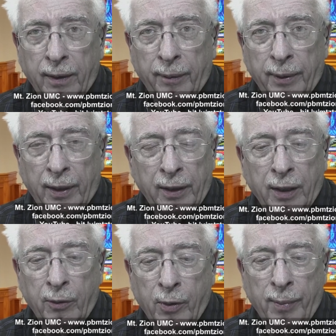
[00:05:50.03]
I mean, I
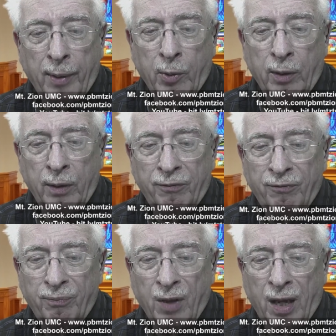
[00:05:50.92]
can remember
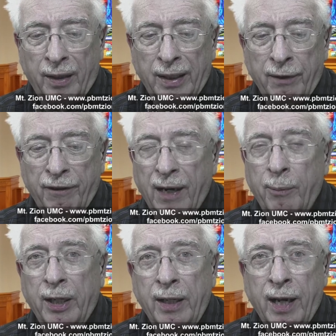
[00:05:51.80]
holiday
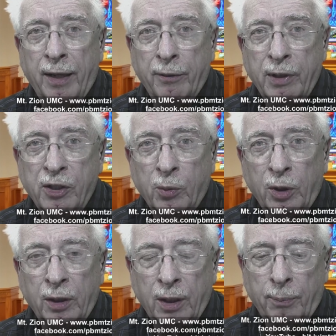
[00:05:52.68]
family gatherings
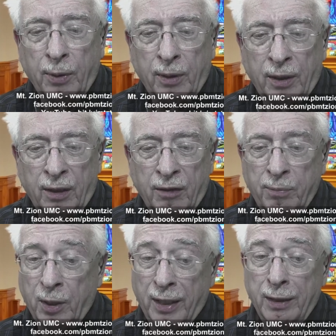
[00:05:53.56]
where a couple of
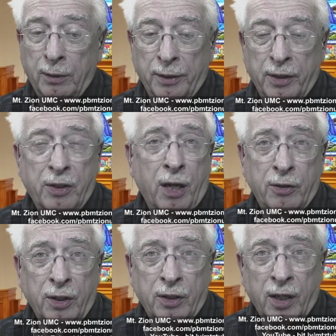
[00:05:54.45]
political
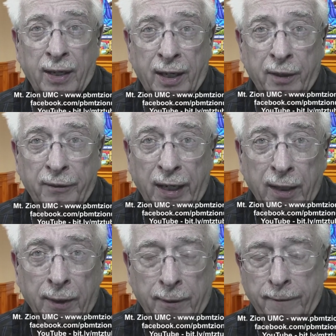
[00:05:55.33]
discussions got out of
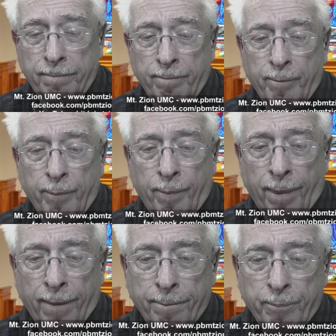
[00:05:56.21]
hand,
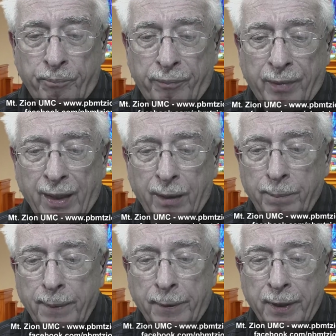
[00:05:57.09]

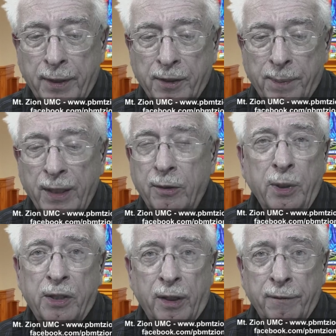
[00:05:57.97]
and people didn't speak
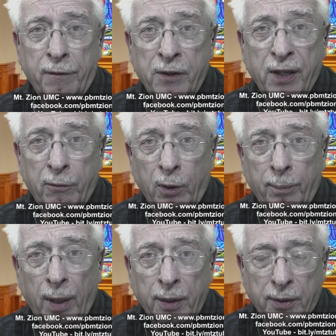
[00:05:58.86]
to each other for several
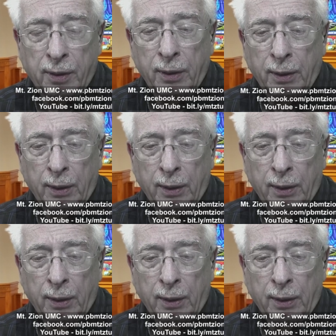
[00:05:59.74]
months.